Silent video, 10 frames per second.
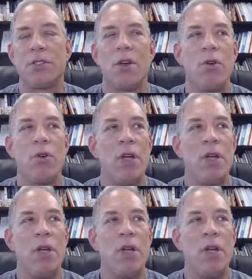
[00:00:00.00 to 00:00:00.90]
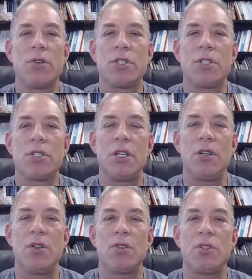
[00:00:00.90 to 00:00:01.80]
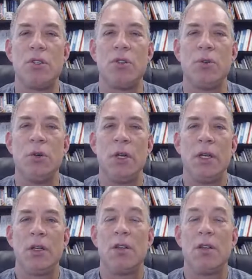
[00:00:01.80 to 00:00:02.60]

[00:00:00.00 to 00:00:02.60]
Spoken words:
So the research continues to